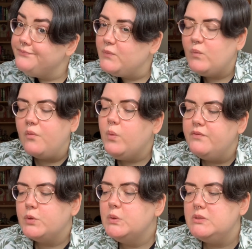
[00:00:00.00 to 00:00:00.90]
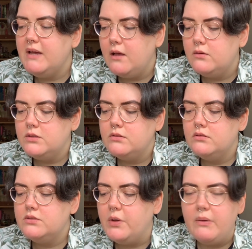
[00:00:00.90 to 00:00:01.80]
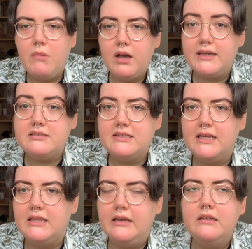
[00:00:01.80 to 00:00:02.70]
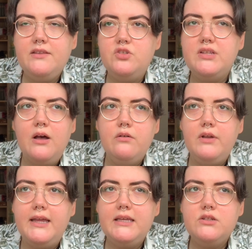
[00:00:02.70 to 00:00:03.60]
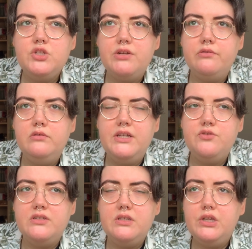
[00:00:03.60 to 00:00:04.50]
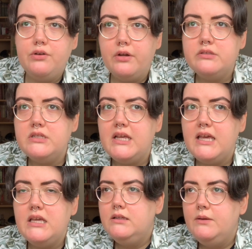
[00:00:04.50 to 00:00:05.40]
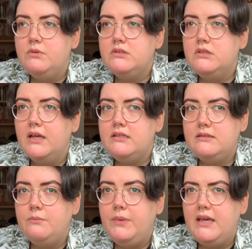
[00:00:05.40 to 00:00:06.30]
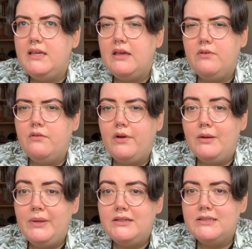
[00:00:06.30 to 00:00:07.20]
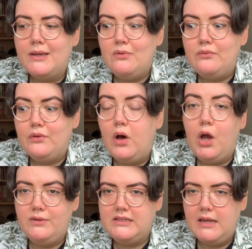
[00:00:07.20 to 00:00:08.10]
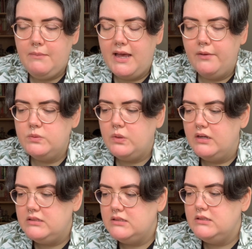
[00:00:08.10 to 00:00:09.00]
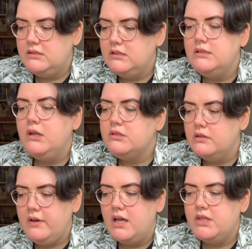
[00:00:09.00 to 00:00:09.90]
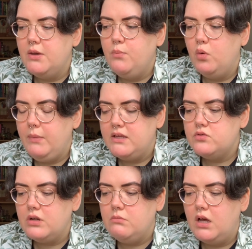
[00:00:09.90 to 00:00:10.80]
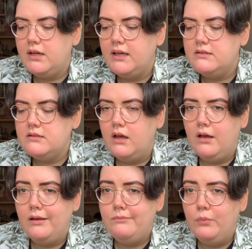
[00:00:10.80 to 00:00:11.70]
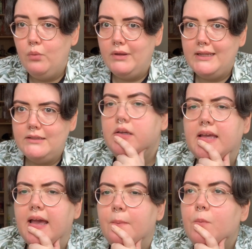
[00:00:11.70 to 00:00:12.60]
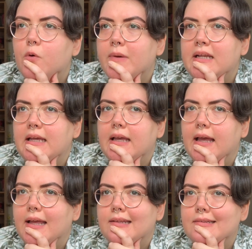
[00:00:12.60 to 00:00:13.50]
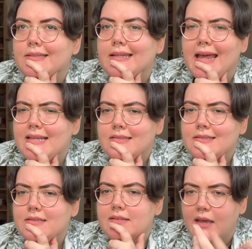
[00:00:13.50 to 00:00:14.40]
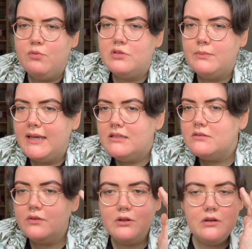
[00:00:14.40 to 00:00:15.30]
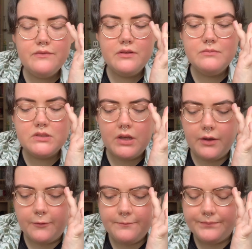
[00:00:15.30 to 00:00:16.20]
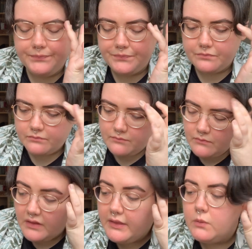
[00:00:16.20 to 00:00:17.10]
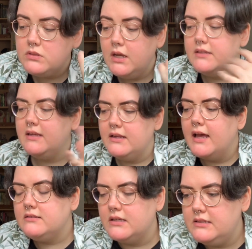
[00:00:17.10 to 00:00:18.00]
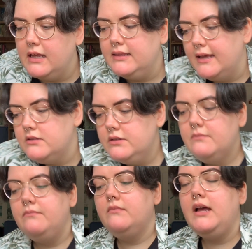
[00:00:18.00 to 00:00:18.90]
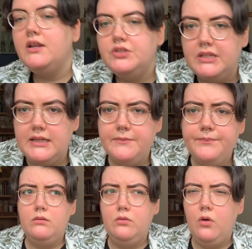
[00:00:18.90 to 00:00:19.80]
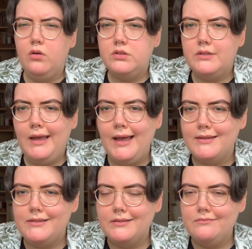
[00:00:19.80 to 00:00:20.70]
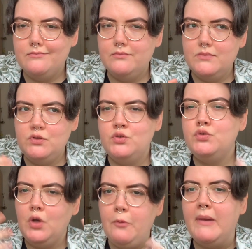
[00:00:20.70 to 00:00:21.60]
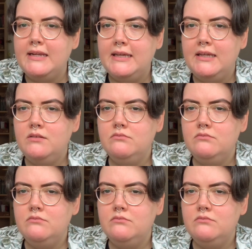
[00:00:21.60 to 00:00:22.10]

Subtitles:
we've talked about doing markets together just out of like general interest and curiosity. It was nice to be given a very big table for only £10, whereas lots of other more mainstream markets are more money. Yeah, more money and less table space for a lot of them, so that was nice. And as I said, they'd actually not had so many